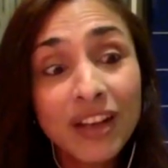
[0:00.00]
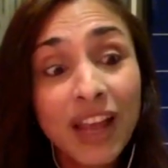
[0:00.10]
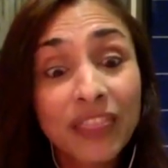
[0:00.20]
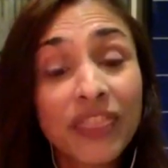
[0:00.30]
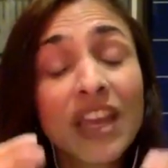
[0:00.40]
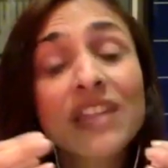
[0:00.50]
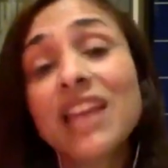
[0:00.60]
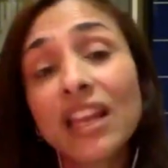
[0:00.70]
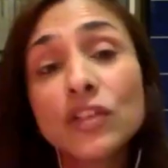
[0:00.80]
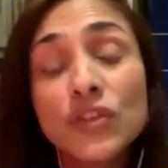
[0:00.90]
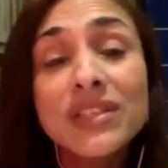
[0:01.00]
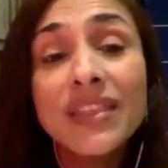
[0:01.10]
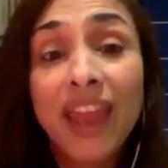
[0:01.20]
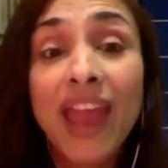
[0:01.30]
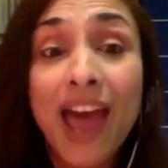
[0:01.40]
like the intelligence
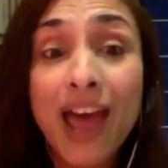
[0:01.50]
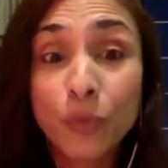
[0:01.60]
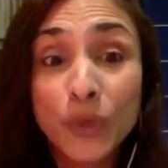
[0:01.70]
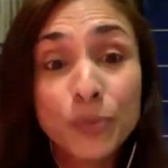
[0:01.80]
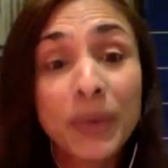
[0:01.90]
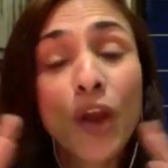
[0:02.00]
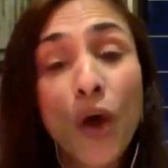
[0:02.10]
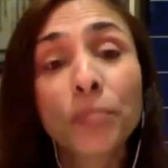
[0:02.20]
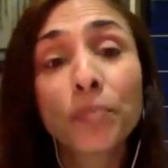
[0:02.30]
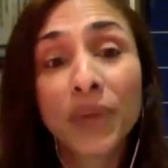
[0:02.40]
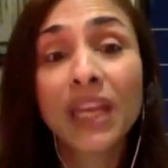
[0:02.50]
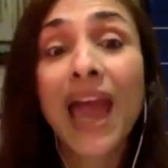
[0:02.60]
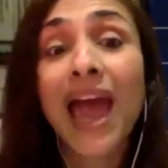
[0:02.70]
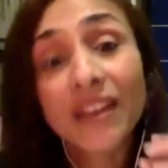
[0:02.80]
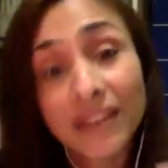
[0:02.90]
they have, which may not be
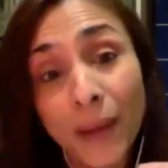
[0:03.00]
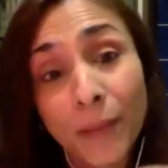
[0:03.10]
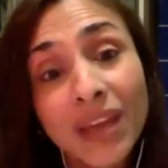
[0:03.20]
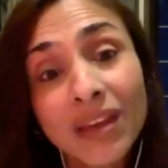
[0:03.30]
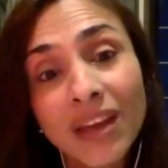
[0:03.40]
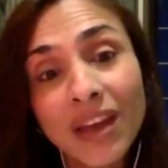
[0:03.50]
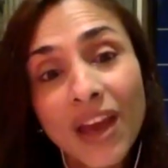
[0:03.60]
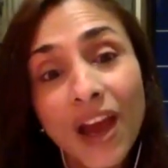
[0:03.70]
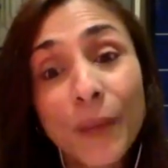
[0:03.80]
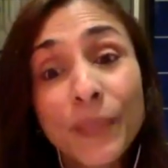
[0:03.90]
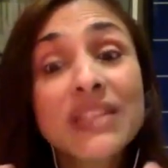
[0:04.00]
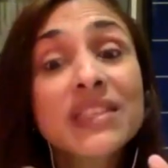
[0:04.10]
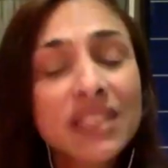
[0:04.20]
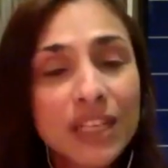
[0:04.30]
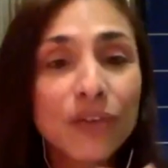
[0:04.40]
academic,
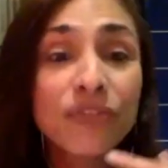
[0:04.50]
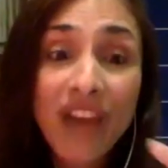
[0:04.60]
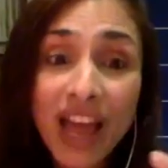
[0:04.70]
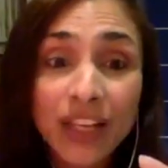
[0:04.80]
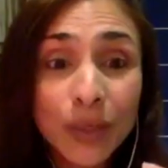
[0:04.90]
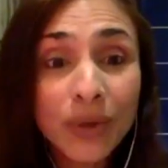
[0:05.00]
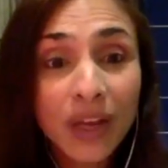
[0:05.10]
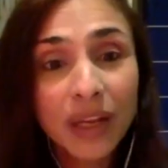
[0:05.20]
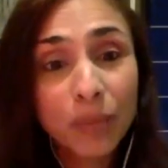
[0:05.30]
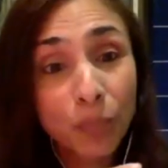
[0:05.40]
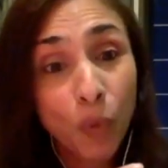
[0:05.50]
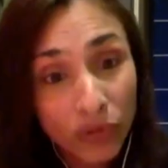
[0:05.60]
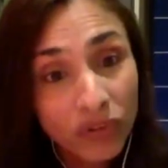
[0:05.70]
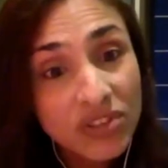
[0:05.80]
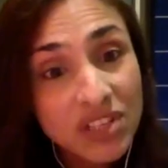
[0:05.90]
is still of value and
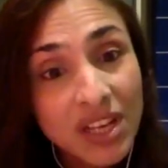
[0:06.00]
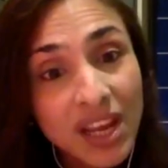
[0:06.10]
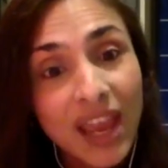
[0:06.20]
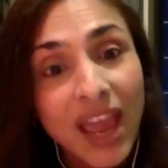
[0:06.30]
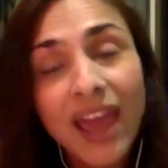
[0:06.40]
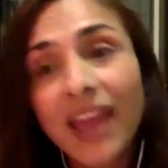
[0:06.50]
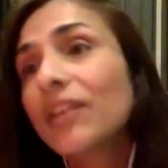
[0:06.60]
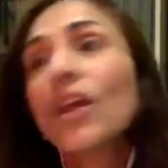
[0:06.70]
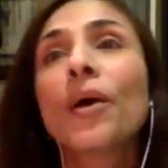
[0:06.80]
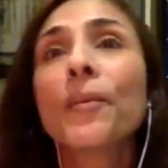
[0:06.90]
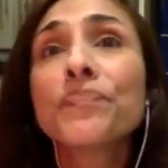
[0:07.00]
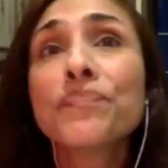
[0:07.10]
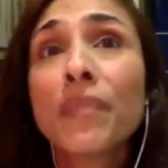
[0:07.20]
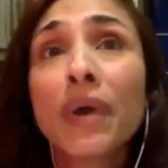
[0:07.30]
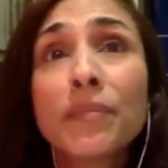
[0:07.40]
important. And
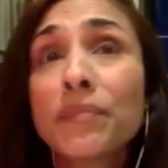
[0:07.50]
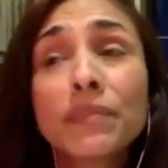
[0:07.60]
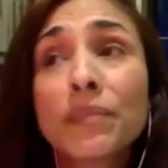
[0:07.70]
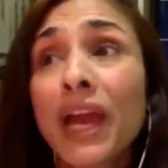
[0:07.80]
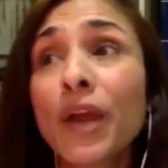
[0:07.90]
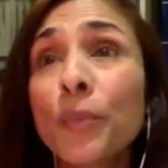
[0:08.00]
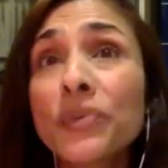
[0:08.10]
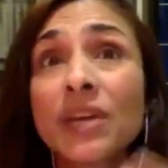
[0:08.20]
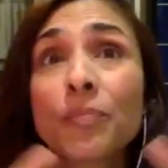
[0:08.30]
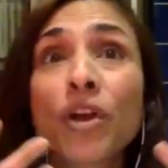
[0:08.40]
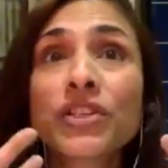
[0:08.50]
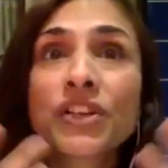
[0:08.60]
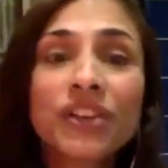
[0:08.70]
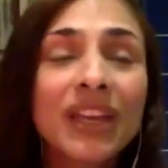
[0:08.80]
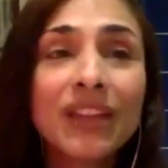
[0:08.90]
my hope is that
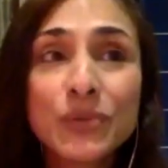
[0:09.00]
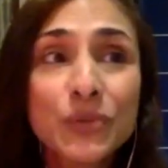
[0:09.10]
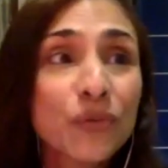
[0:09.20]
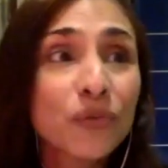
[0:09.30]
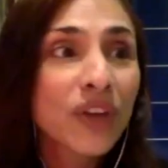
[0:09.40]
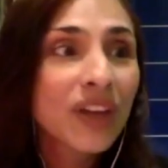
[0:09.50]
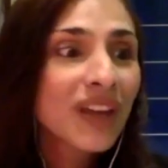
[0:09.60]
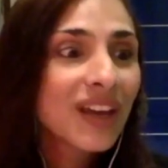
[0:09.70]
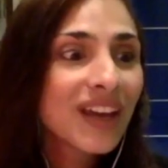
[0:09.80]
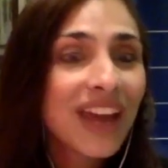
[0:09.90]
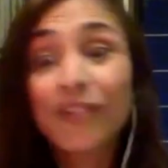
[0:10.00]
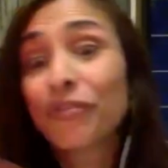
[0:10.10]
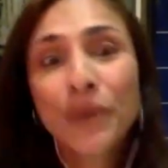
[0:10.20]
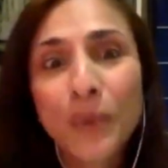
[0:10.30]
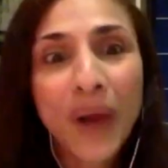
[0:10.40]
Project Rangit is sort of
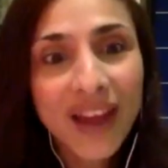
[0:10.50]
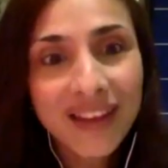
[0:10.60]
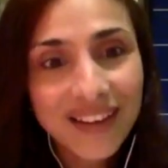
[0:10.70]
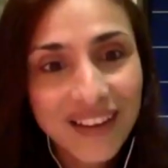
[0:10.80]
everywhere,